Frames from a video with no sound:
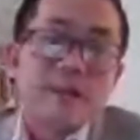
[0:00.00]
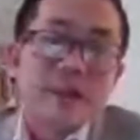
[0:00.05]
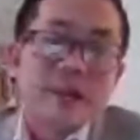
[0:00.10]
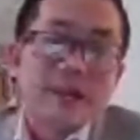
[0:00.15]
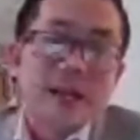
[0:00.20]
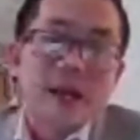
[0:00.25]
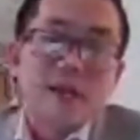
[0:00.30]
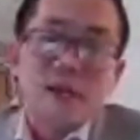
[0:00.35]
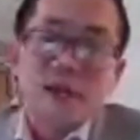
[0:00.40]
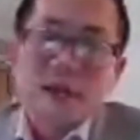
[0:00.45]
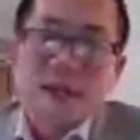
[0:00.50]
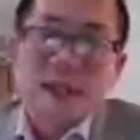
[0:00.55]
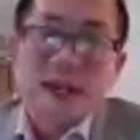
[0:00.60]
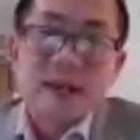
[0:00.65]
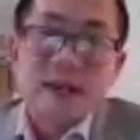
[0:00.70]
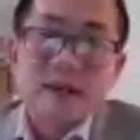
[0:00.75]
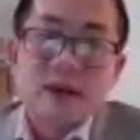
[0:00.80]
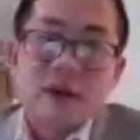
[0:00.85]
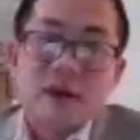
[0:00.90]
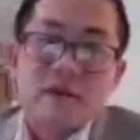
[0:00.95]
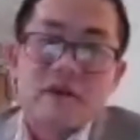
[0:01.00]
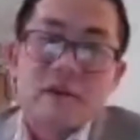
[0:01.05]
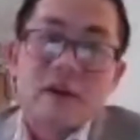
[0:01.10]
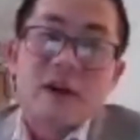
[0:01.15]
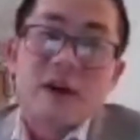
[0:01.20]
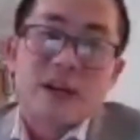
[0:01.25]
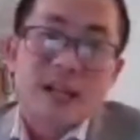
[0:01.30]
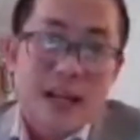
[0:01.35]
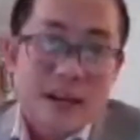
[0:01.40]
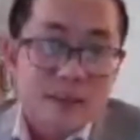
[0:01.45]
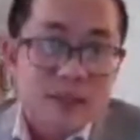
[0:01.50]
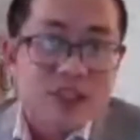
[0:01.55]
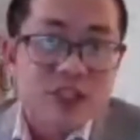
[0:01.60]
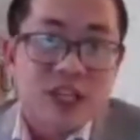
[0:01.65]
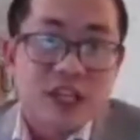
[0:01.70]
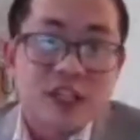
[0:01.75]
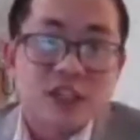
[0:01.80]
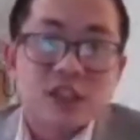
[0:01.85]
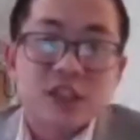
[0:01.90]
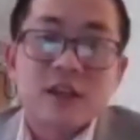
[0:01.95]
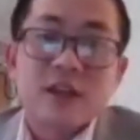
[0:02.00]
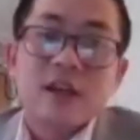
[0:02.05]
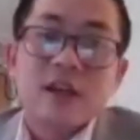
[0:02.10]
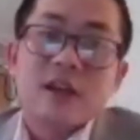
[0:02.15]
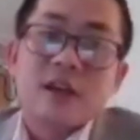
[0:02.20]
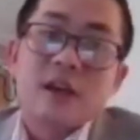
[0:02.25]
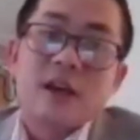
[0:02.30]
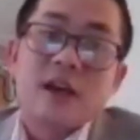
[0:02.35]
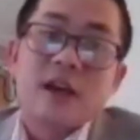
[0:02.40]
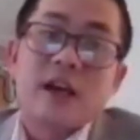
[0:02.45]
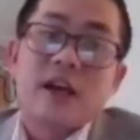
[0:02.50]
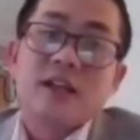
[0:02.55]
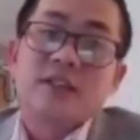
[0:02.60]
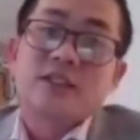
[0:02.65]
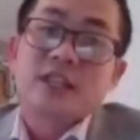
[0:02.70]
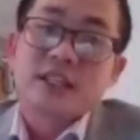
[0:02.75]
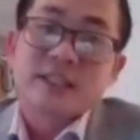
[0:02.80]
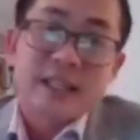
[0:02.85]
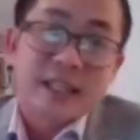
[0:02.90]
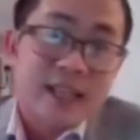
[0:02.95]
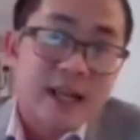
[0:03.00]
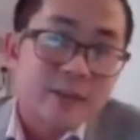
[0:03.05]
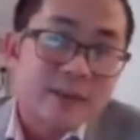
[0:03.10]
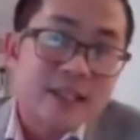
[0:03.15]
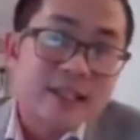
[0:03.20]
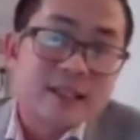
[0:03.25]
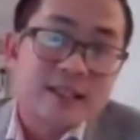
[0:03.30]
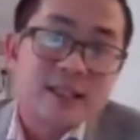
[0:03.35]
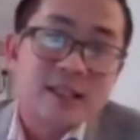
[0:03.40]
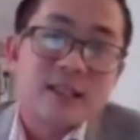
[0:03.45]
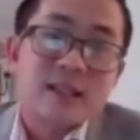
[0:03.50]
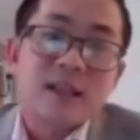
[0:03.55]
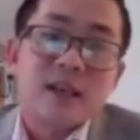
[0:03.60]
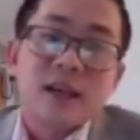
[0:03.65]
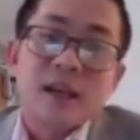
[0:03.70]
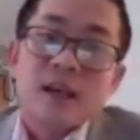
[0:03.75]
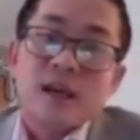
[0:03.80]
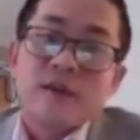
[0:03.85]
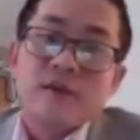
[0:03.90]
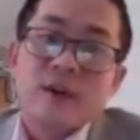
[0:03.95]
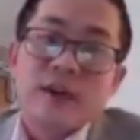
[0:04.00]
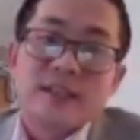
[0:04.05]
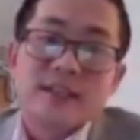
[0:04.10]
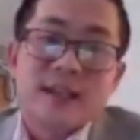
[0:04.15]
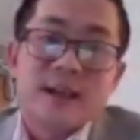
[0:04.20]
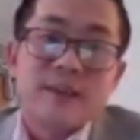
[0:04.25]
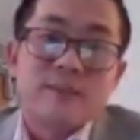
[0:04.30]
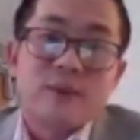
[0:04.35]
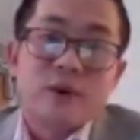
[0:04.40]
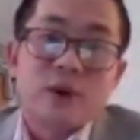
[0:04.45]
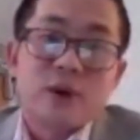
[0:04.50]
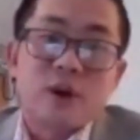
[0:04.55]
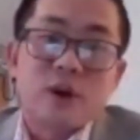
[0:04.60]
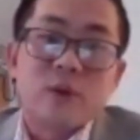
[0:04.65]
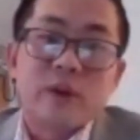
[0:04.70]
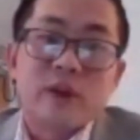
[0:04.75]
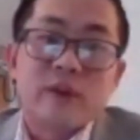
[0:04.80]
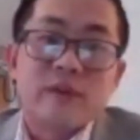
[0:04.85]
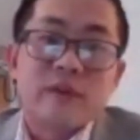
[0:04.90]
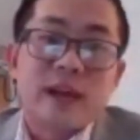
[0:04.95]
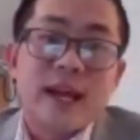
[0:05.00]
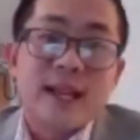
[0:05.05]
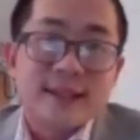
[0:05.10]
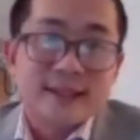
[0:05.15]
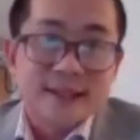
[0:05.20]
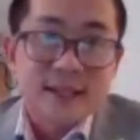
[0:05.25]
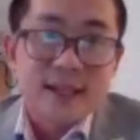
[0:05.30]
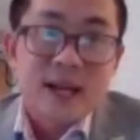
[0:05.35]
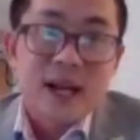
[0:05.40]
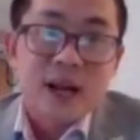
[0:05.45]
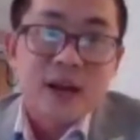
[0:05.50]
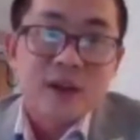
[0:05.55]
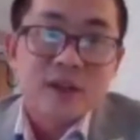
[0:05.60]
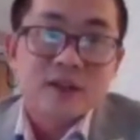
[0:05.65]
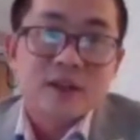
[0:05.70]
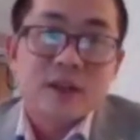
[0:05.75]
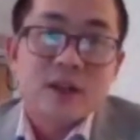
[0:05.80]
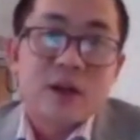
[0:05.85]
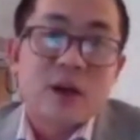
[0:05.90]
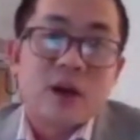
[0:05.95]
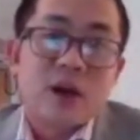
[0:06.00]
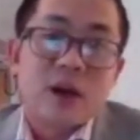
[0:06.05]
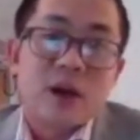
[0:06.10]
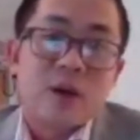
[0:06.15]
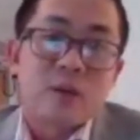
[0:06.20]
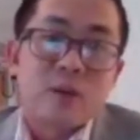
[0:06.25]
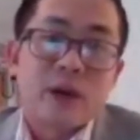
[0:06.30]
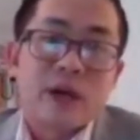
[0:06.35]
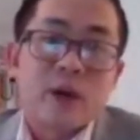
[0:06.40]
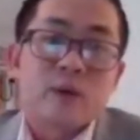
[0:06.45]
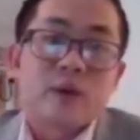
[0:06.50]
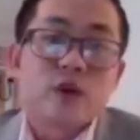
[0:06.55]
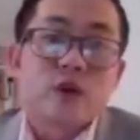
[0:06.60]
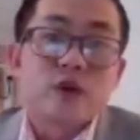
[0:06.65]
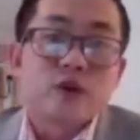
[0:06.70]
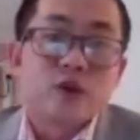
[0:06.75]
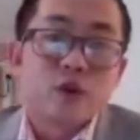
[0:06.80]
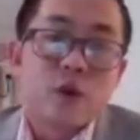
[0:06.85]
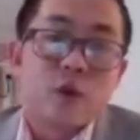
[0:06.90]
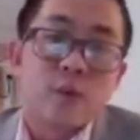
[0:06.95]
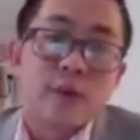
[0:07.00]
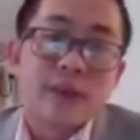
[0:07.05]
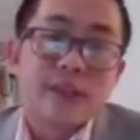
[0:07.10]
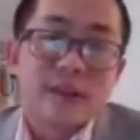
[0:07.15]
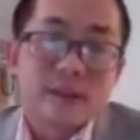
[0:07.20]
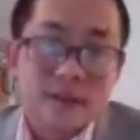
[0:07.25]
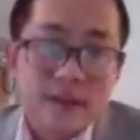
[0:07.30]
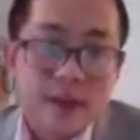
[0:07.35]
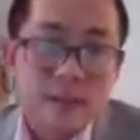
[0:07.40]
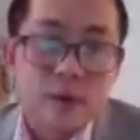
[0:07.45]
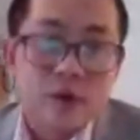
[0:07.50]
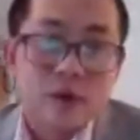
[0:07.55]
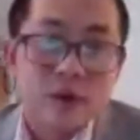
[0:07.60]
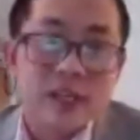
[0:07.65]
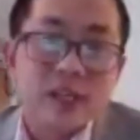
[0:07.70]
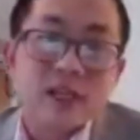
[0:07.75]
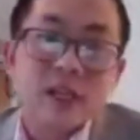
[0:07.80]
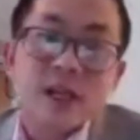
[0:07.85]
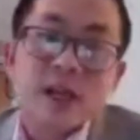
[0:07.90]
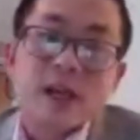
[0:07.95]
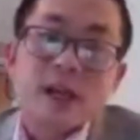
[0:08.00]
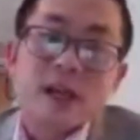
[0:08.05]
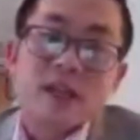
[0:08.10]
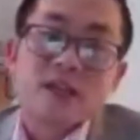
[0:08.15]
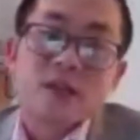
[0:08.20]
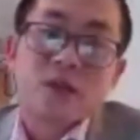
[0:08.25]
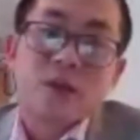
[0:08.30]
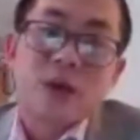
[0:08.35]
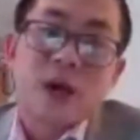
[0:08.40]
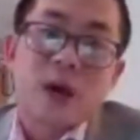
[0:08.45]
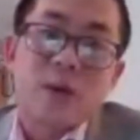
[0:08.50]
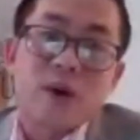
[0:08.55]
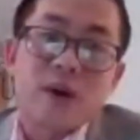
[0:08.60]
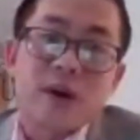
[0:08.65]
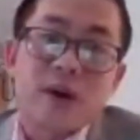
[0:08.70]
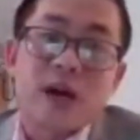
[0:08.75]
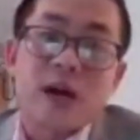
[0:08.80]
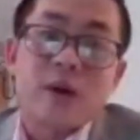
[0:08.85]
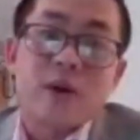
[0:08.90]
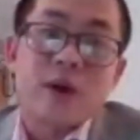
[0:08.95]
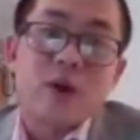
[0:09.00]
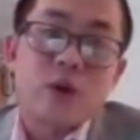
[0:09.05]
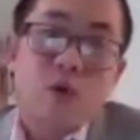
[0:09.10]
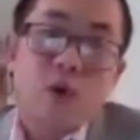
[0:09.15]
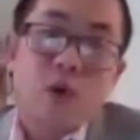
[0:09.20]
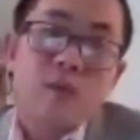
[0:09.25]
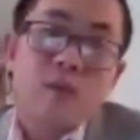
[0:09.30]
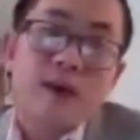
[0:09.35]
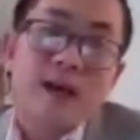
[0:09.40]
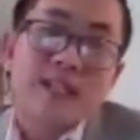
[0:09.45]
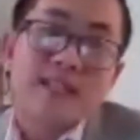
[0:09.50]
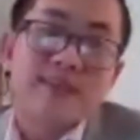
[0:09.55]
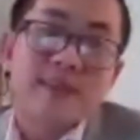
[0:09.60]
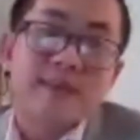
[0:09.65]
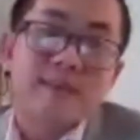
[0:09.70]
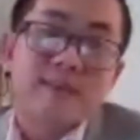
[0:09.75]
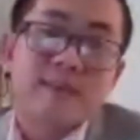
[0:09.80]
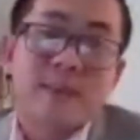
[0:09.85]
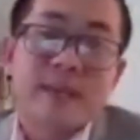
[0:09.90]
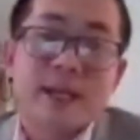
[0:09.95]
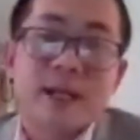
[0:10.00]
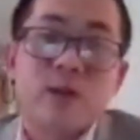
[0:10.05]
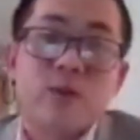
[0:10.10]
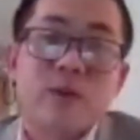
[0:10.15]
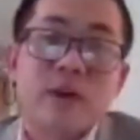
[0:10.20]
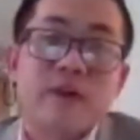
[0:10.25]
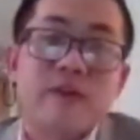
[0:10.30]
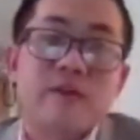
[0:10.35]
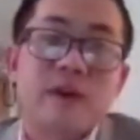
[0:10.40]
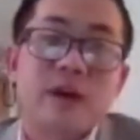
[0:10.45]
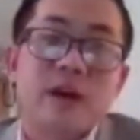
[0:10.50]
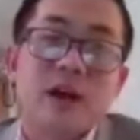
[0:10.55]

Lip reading: bit advocate of climate change, sustainability. For example, with Elsyng House, where we're going to open in February. So our home has been built with,